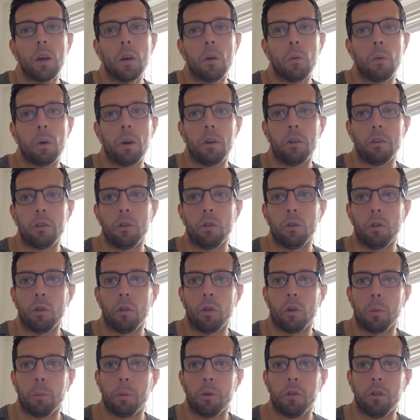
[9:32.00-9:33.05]
whereas in other
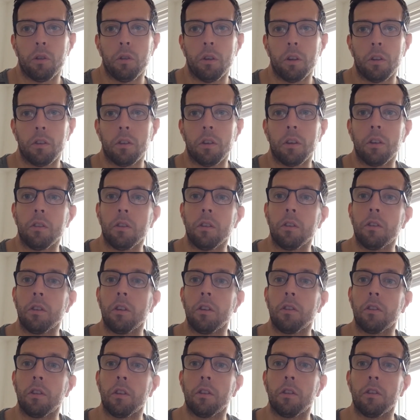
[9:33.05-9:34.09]
opportunities he
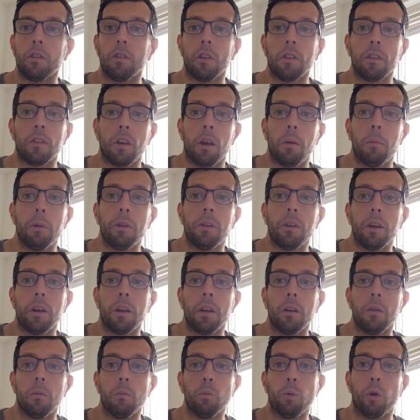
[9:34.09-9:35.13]
sees this as intimidating
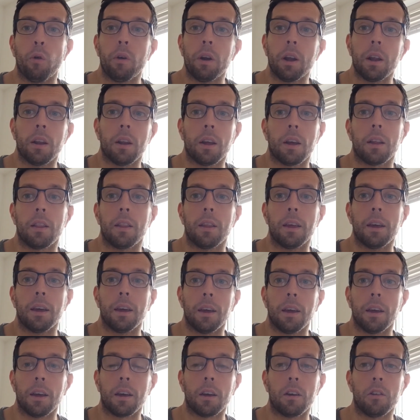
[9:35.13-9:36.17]
and worrying, like the
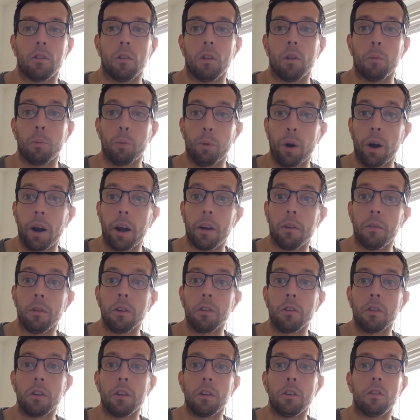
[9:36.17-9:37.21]
acres and the
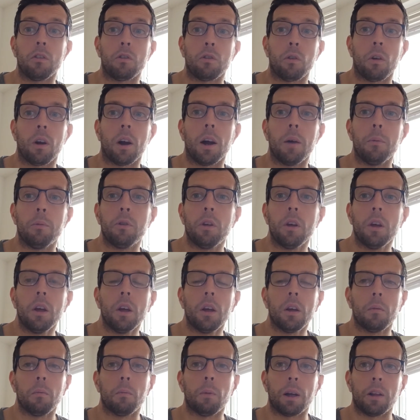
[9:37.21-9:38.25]
prairies that he describes
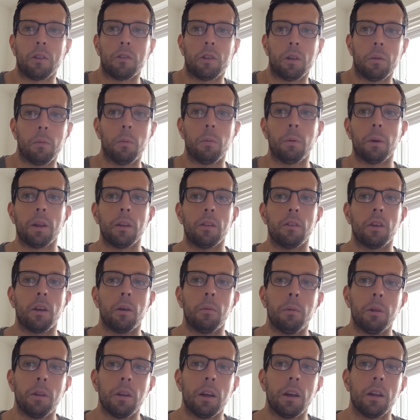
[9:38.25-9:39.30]
might seem a bit
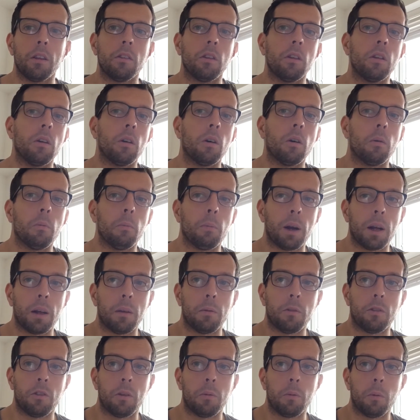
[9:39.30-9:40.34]
intimidating or might
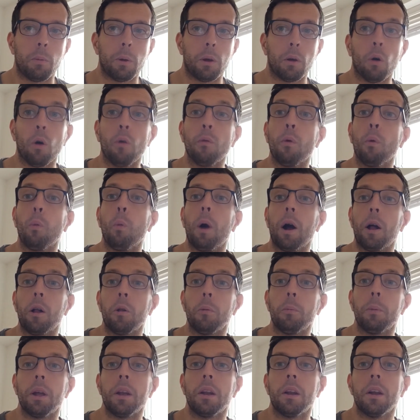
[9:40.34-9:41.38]
seem a bit
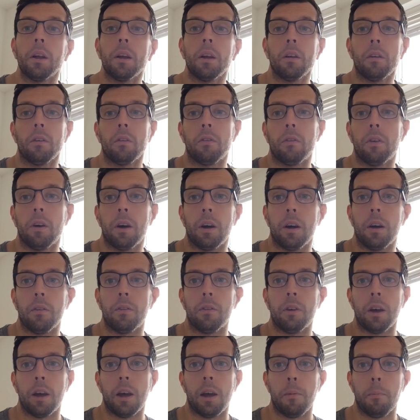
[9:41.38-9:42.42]
overwhelming for
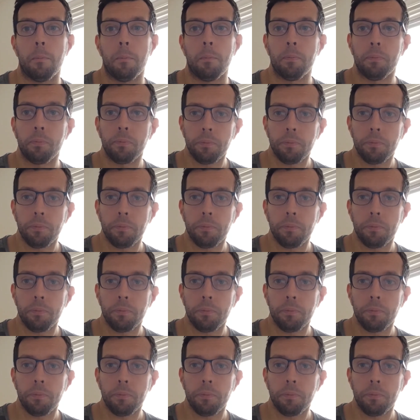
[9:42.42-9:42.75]
him.